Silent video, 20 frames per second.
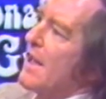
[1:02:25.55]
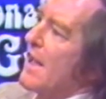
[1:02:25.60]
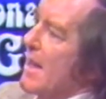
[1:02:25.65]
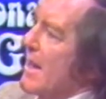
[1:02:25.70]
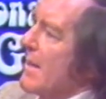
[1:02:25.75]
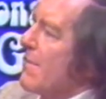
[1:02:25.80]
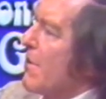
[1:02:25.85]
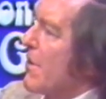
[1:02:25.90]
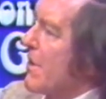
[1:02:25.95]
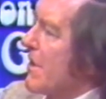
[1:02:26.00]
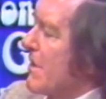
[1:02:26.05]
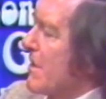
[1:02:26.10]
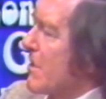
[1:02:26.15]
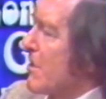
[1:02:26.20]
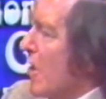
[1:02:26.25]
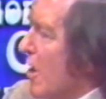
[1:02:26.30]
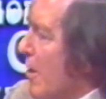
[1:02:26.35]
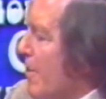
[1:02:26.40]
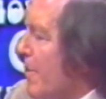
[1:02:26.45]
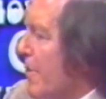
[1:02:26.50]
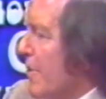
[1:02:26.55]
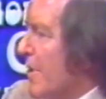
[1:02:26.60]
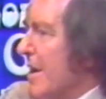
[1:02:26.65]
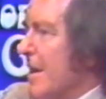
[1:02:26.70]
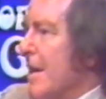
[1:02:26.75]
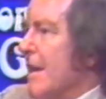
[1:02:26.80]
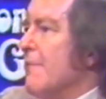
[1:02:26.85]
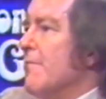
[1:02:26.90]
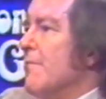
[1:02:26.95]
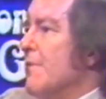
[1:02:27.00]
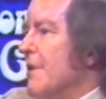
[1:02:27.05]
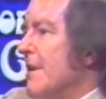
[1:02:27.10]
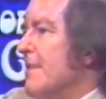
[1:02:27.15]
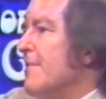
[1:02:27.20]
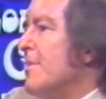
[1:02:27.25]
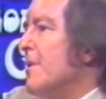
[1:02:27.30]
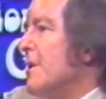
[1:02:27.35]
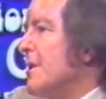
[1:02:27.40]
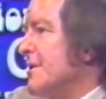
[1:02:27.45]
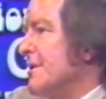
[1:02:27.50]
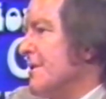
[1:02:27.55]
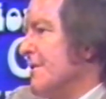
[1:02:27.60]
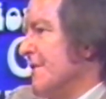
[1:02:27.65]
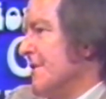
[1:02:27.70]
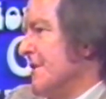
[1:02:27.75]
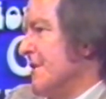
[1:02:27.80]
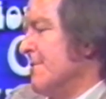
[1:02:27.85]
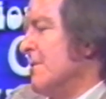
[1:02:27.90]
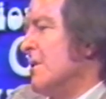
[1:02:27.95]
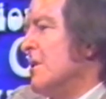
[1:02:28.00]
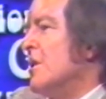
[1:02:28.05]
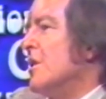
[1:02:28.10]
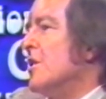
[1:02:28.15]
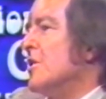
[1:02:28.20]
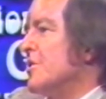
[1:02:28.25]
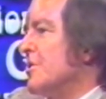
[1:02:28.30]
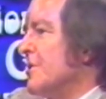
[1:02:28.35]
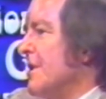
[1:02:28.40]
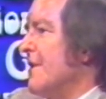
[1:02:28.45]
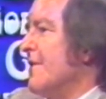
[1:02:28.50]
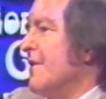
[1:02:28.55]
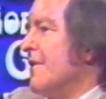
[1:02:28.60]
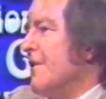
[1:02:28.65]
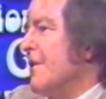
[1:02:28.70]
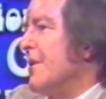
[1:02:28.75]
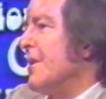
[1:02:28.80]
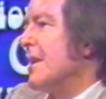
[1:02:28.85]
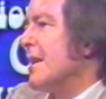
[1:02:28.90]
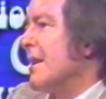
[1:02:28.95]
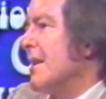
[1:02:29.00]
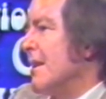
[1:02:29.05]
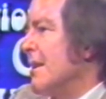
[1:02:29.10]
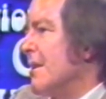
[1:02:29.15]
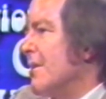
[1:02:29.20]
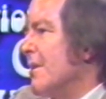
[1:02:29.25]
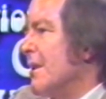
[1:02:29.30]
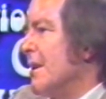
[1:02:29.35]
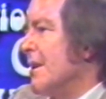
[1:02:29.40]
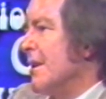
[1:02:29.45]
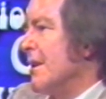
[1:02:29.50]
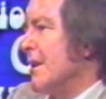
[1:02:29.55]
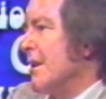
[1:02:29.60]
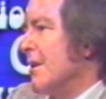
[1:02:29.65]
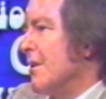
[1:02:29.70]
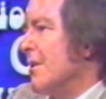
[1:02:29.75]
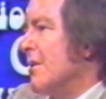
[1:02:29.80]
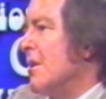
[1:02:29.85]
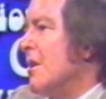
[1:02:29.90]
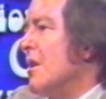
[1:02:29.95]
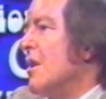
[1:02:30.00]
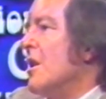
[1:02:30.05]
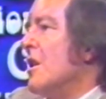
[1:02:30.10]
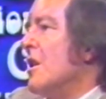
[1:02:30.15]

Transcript: anybody that's operating within positivism should have a very clear idea